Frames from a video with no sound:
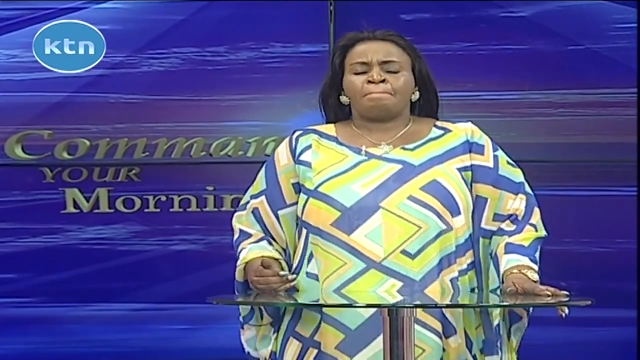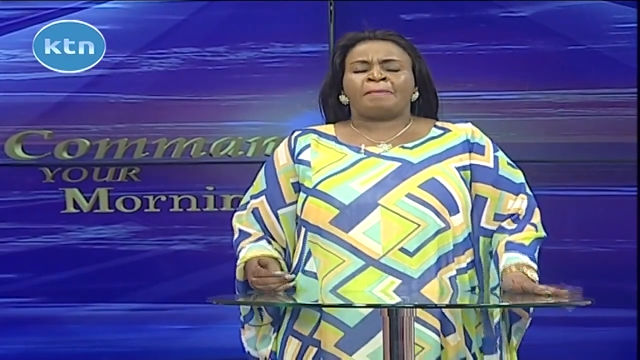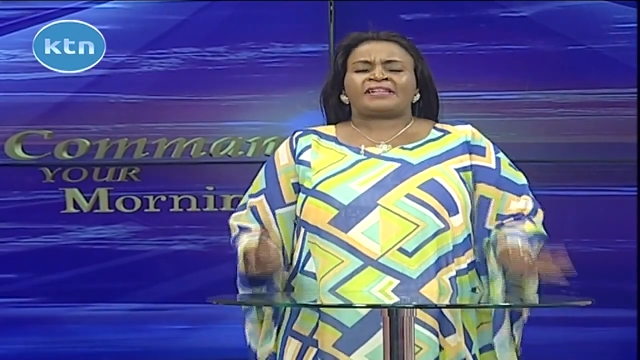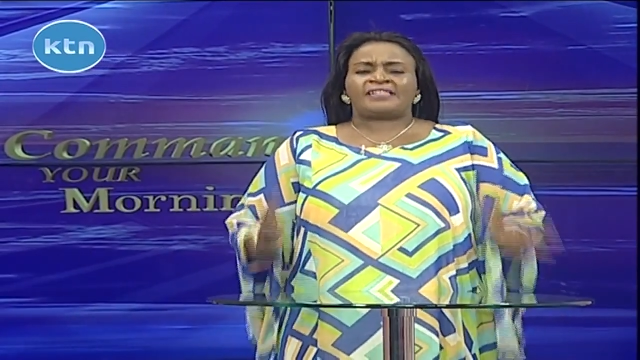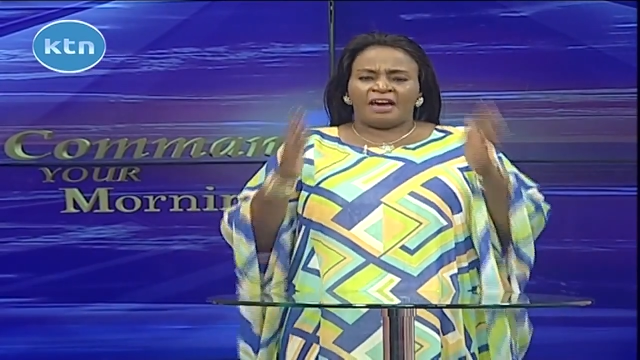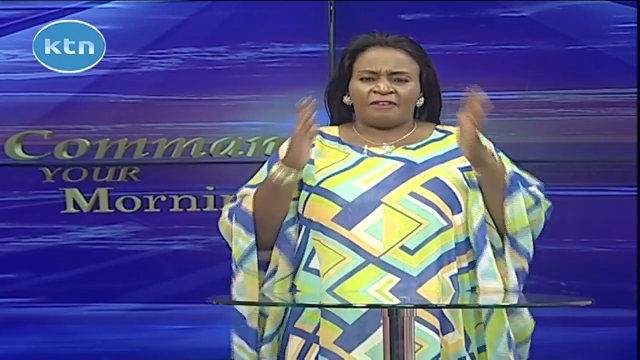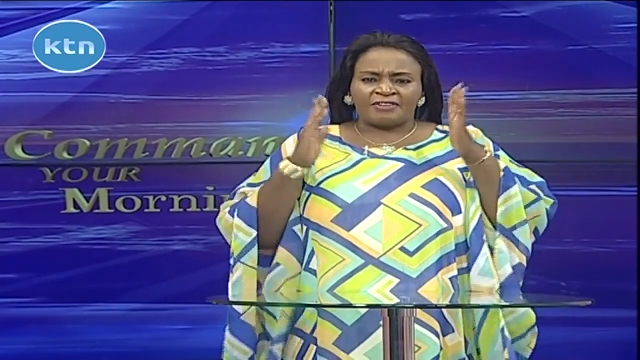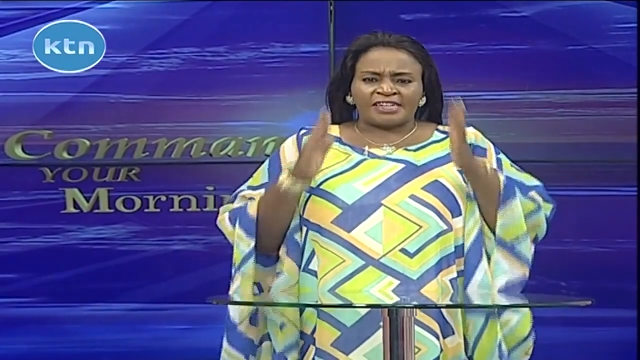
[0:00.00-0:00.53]

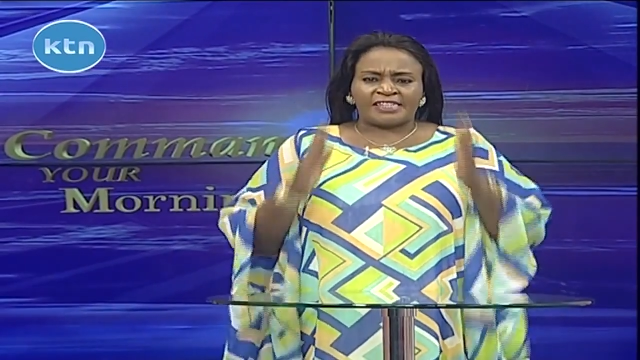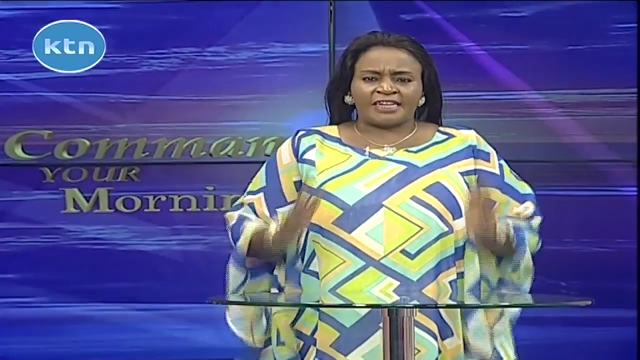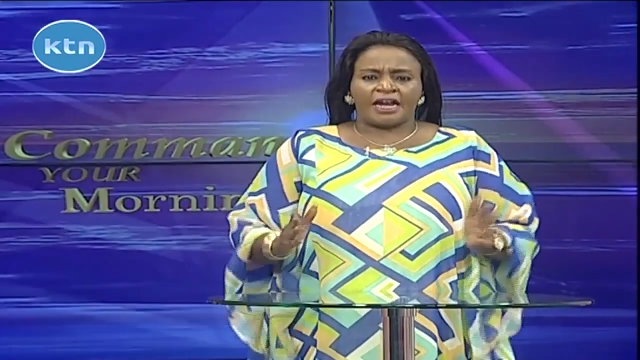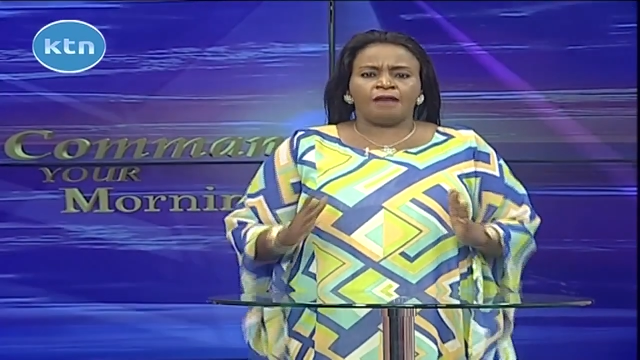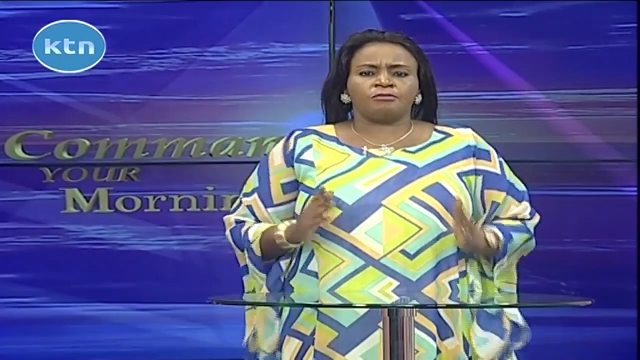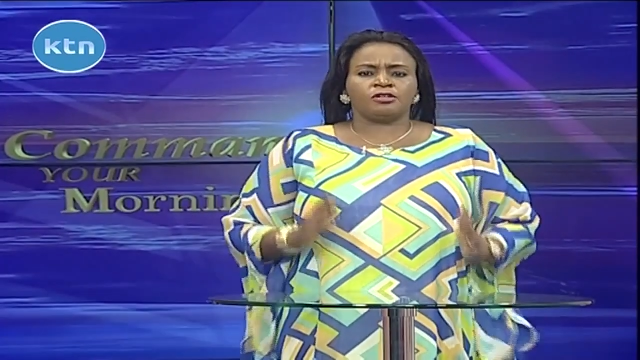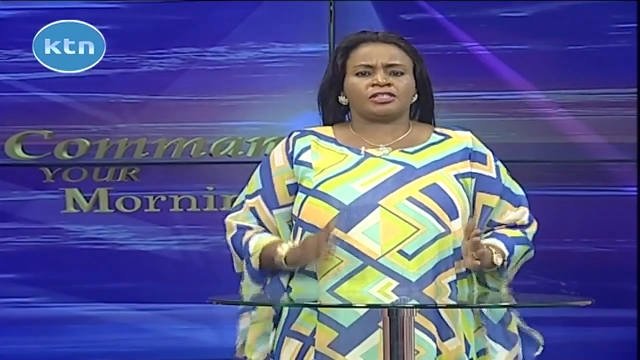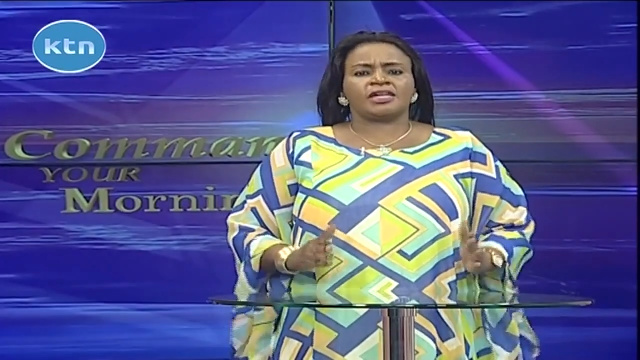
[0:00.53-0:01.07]
But every
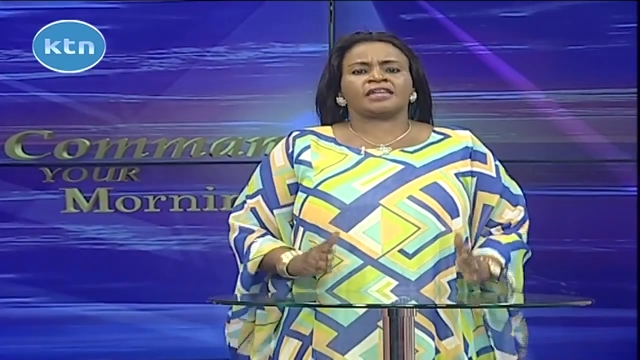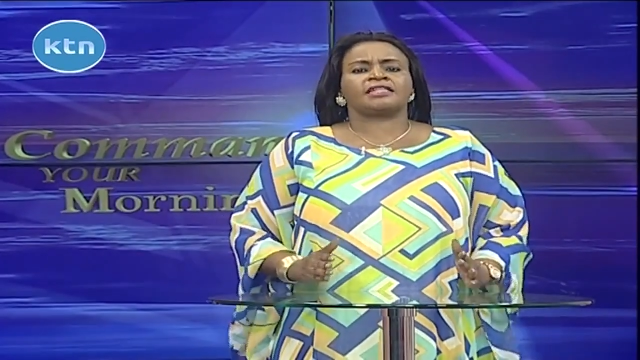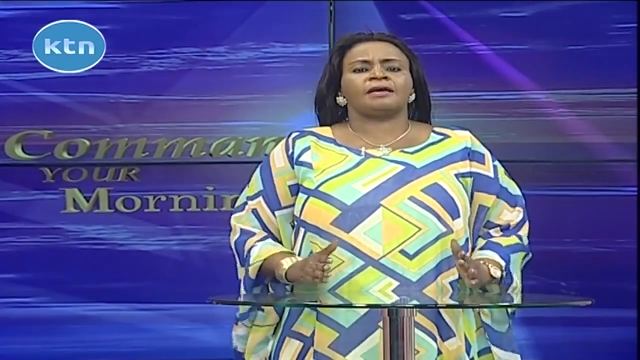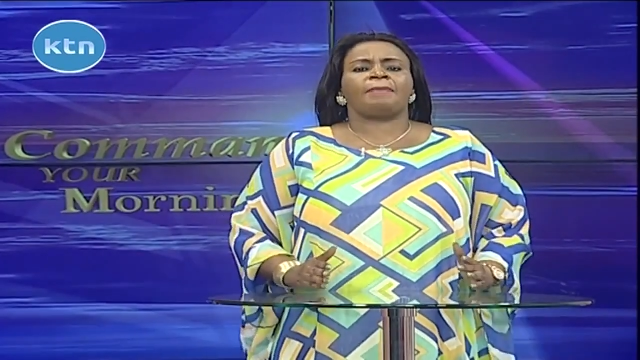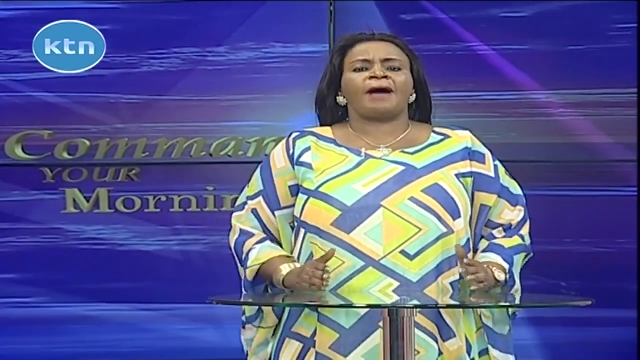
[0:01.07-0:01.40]
time you take the